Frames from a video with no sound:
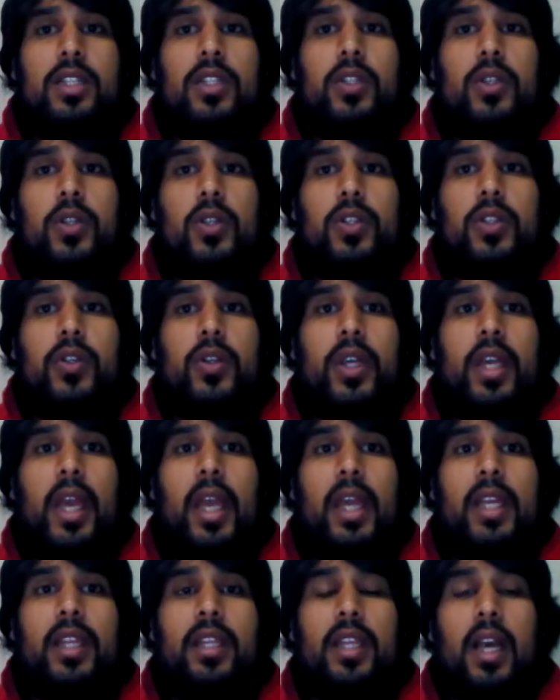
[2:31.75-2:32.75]
to
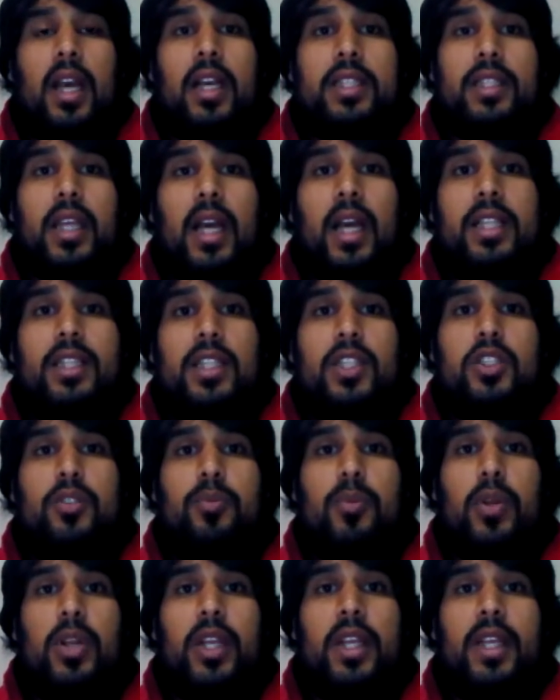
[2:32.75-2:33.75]
educate and address
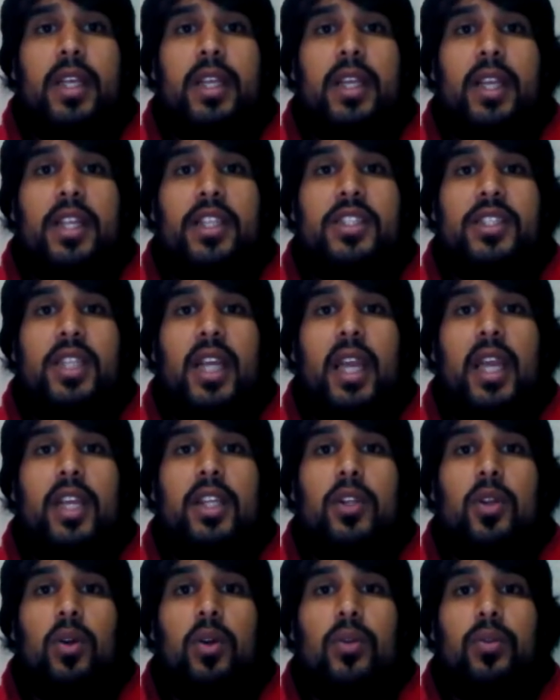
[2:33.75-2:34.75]
bullying
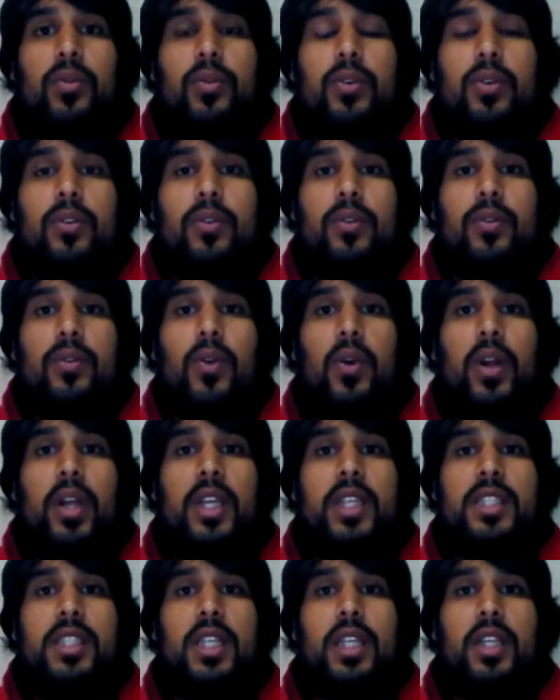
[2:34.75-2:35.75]
instead of
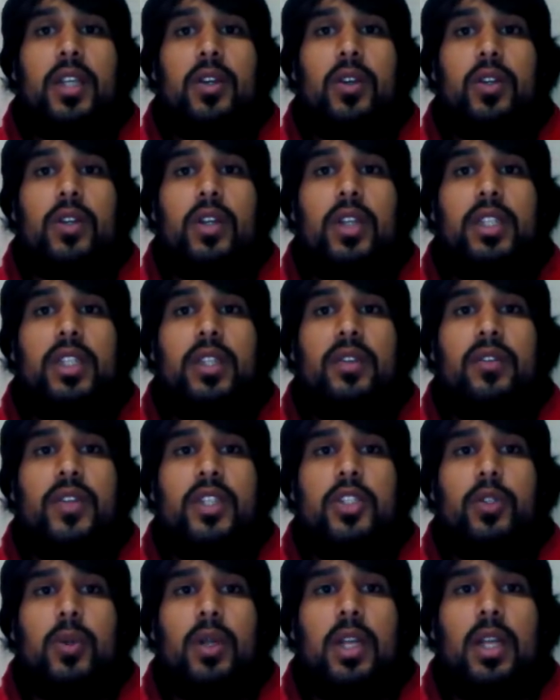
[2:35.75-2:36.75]
focusing on
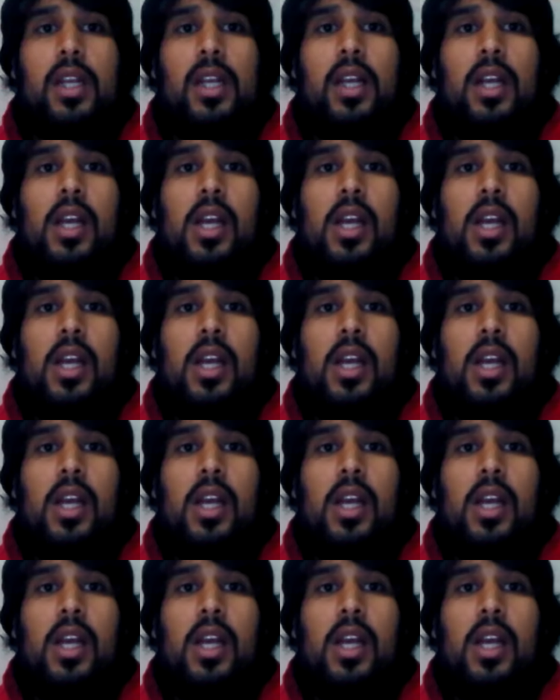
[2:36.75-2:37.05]
individual